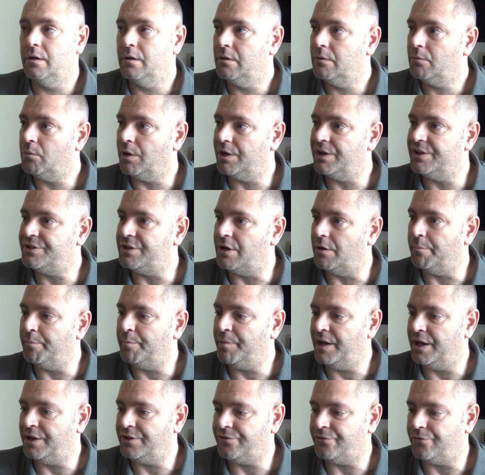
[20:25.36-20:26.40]
What is it on
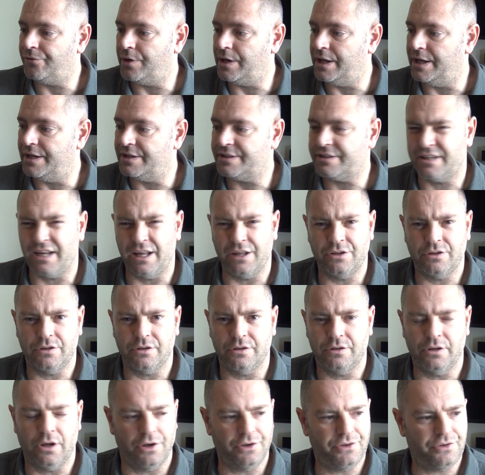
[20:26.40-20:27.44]

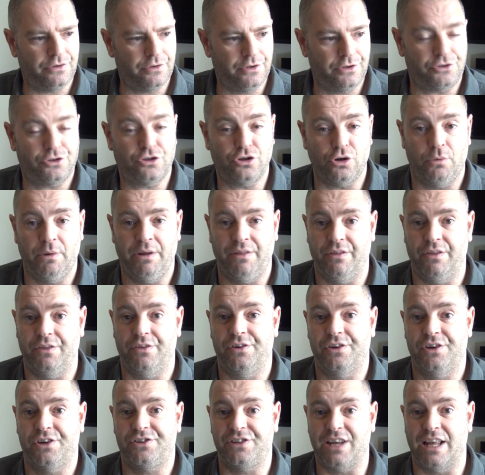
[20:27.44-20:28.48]
PS3? not, there's two in there.
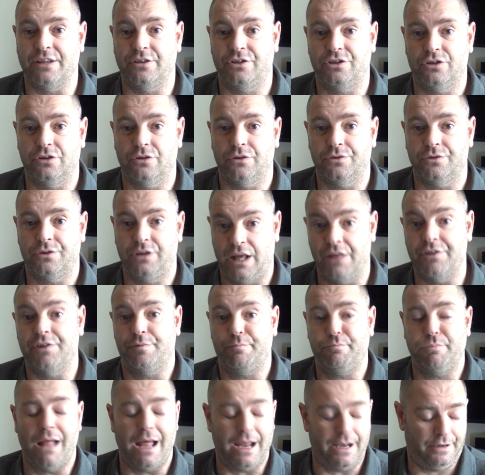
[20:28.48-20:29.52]
There's Essentials. Yeah, there's
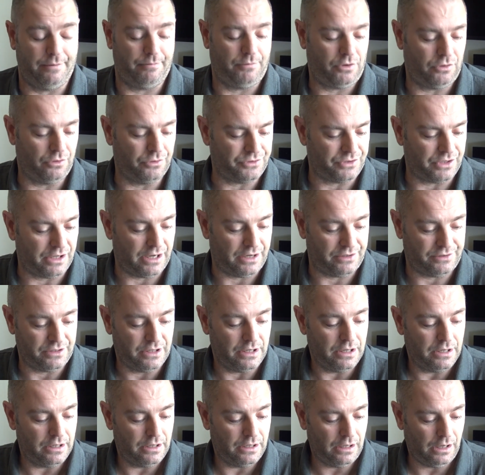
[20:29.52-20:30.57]
Platinum, of course there is.
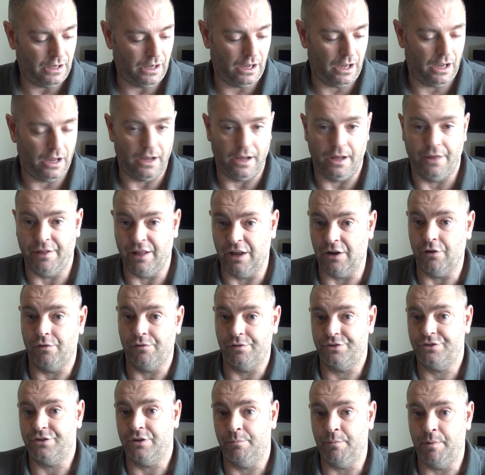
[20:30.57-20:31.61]
Uh, and then
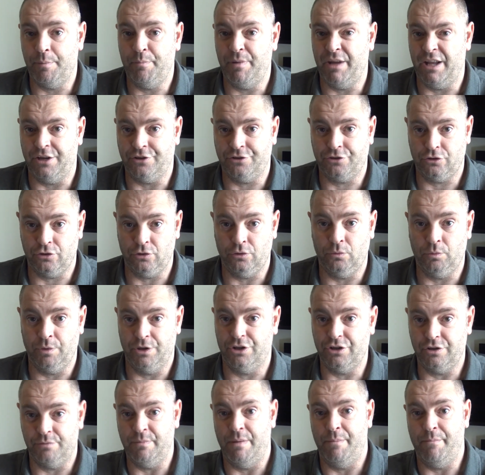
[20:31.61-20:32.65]
obviously my PS2,
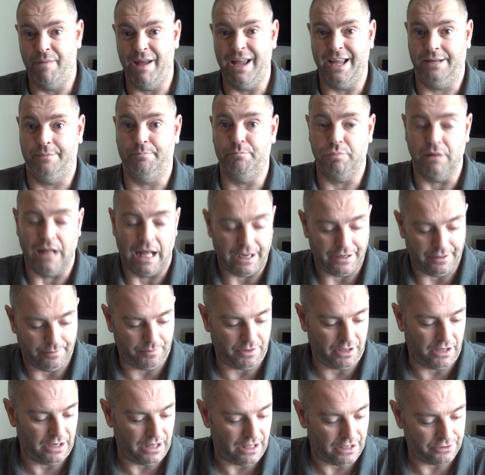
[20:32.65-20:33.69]
which is my main Platinum
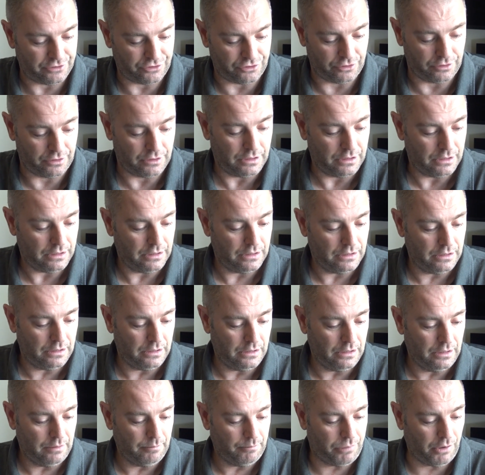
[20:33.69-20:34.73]
collection.
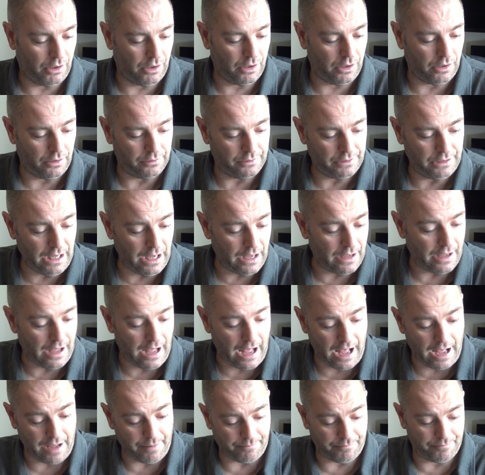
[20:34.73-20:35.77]
But yeah,
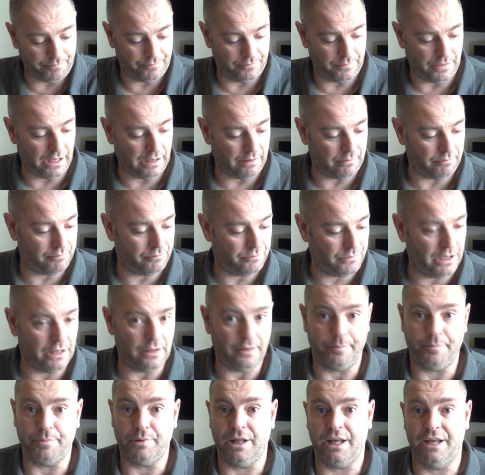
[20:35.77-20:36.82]
I'm I'm
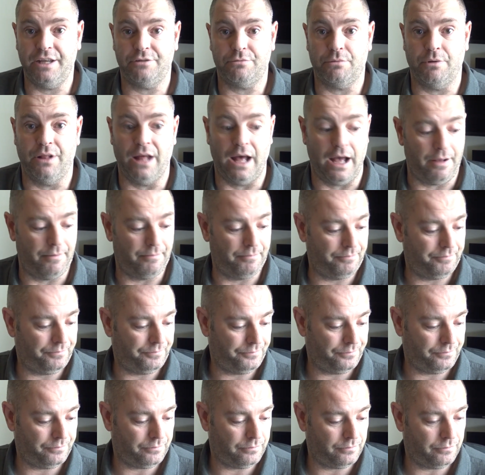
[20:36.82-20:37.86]
really pleased with that
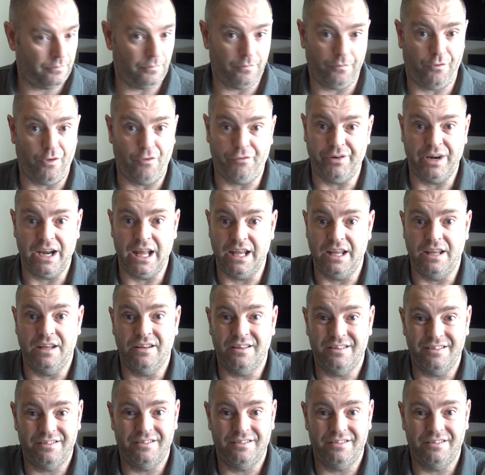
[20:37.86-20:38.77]
for free.